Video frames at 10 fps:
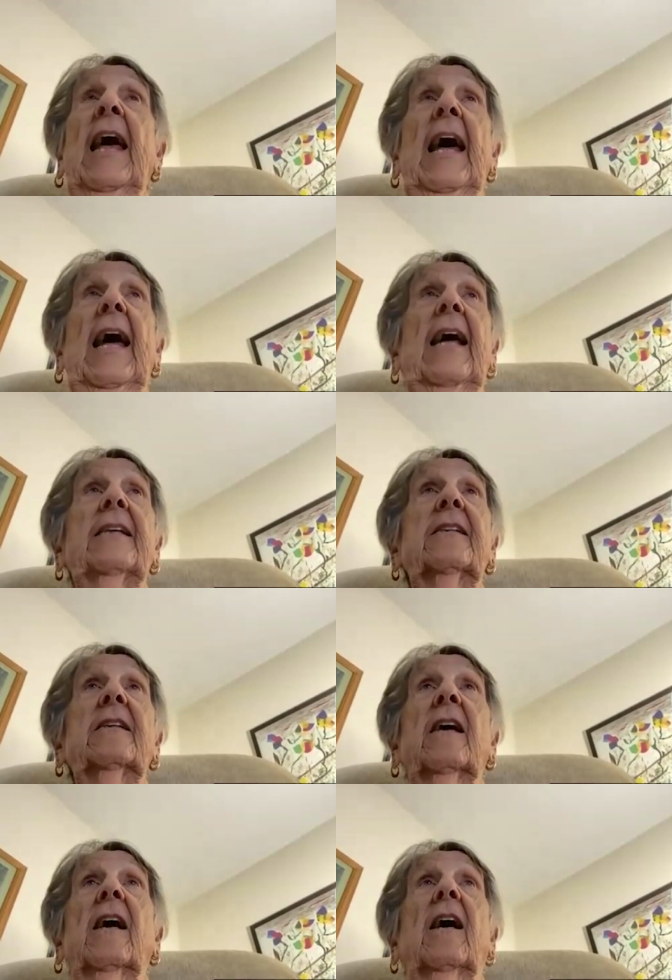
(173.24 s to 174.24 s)
And
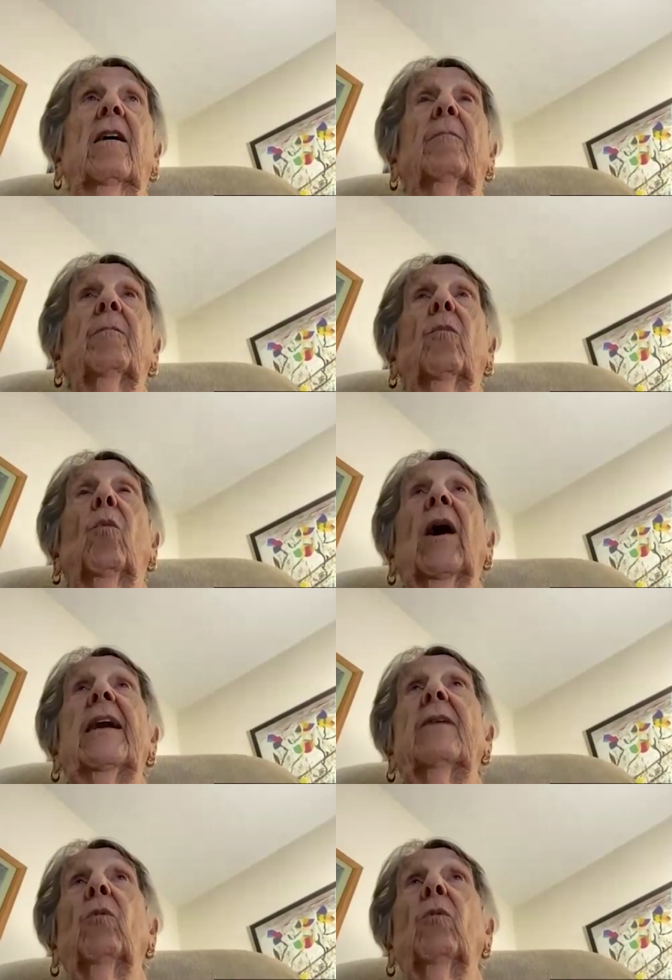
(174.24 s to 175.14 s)
uh, what